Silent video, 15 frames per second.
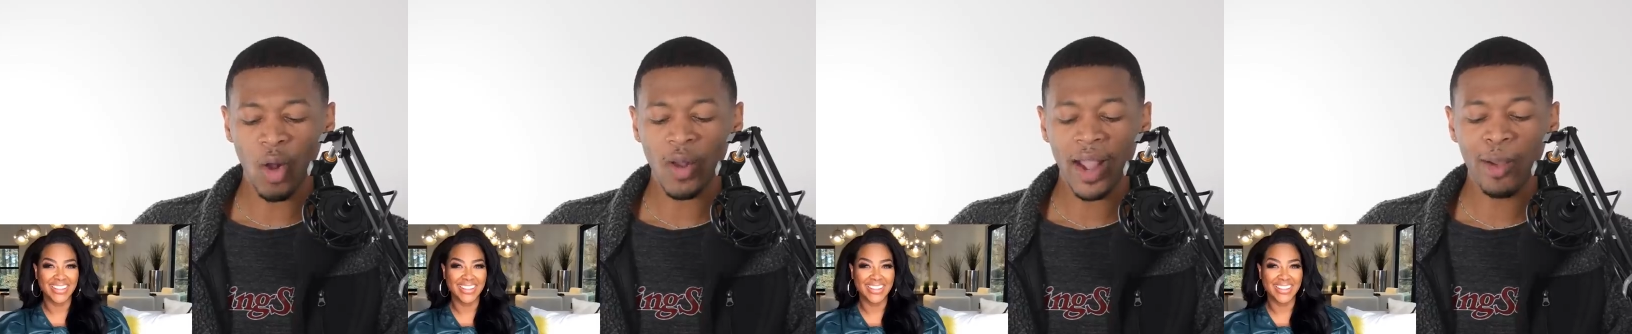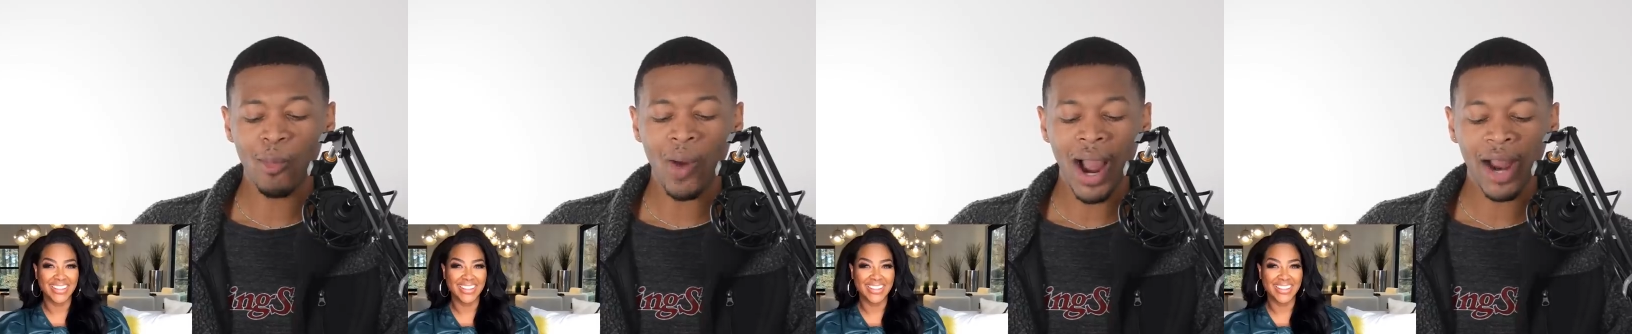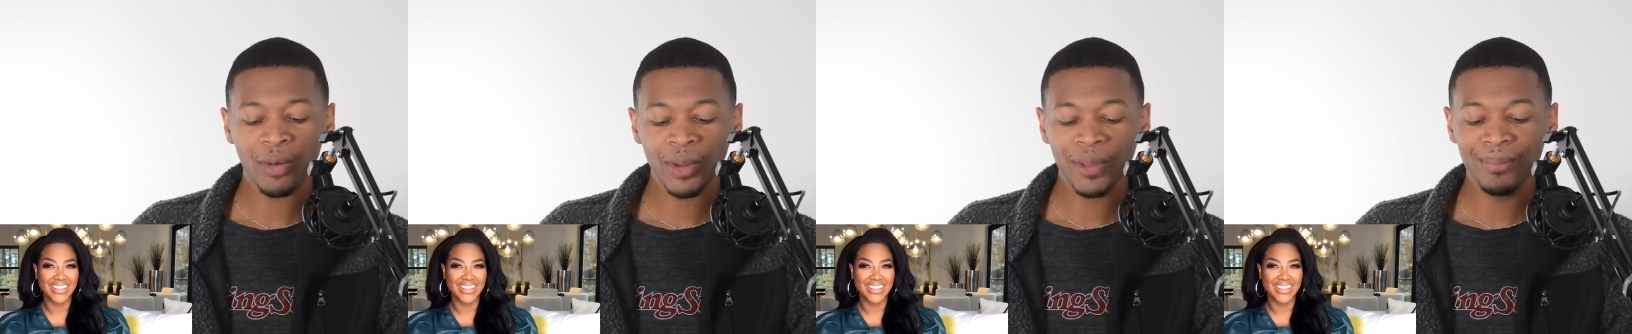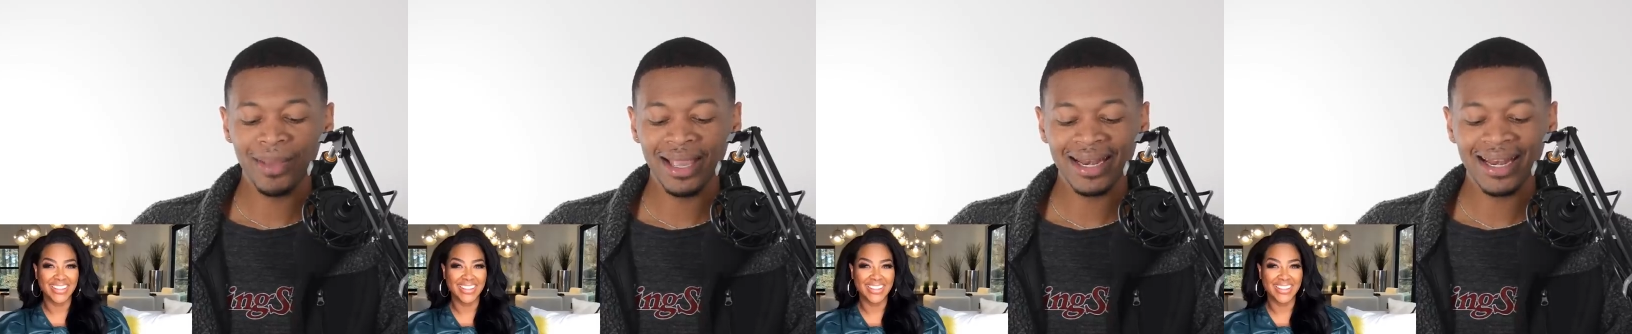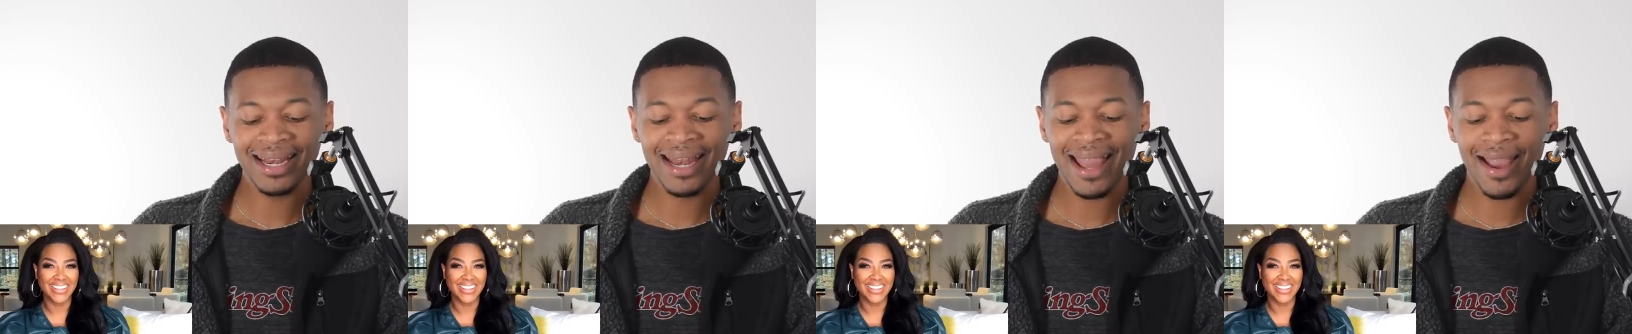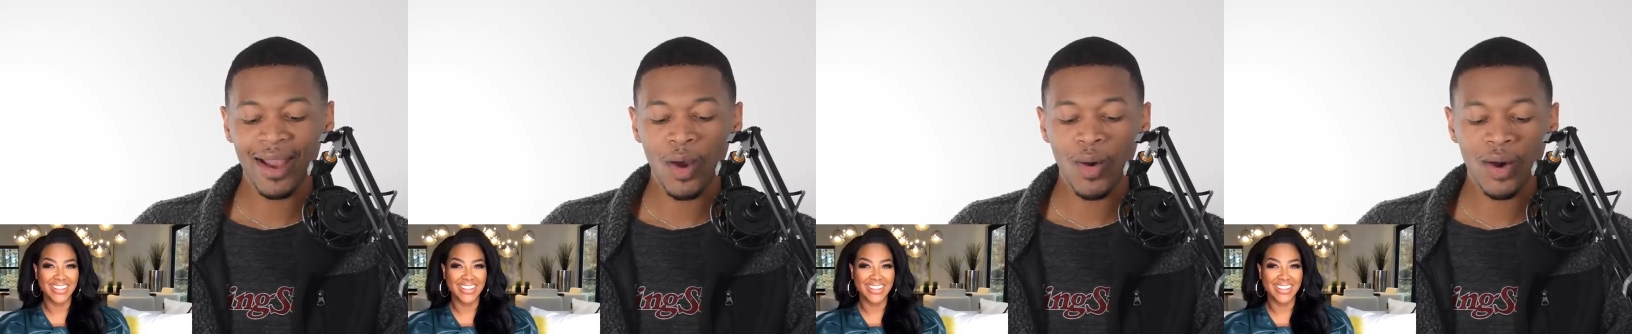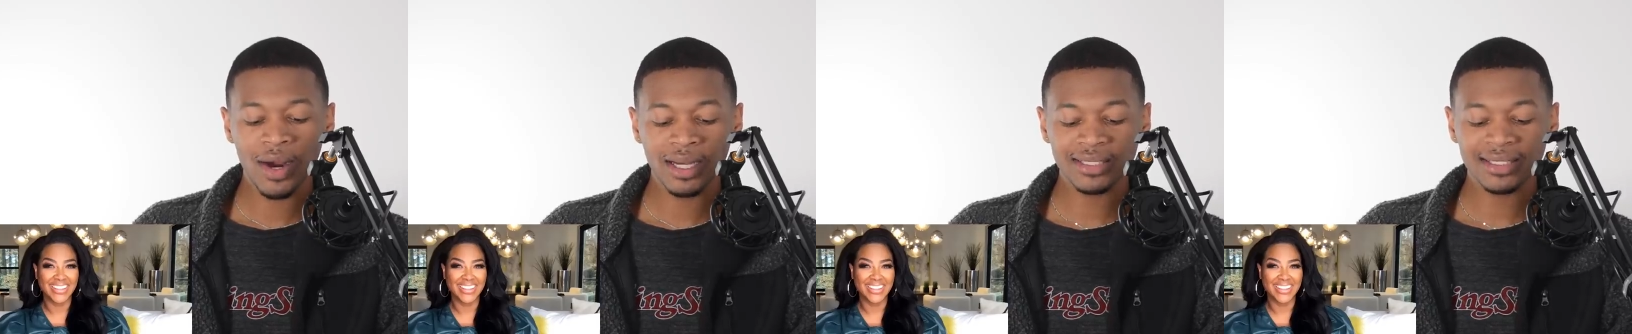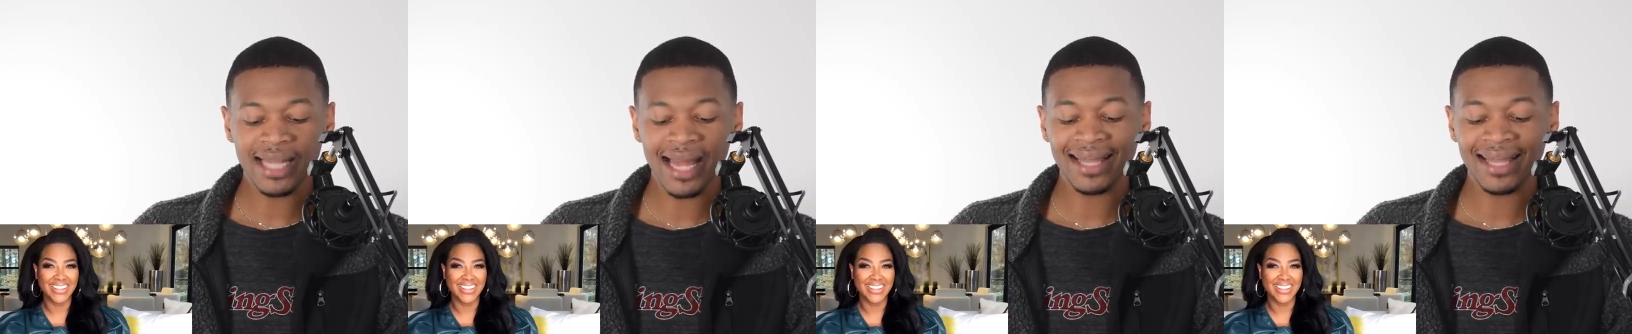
Speaker 1: Okay, why are we beating a dead horse?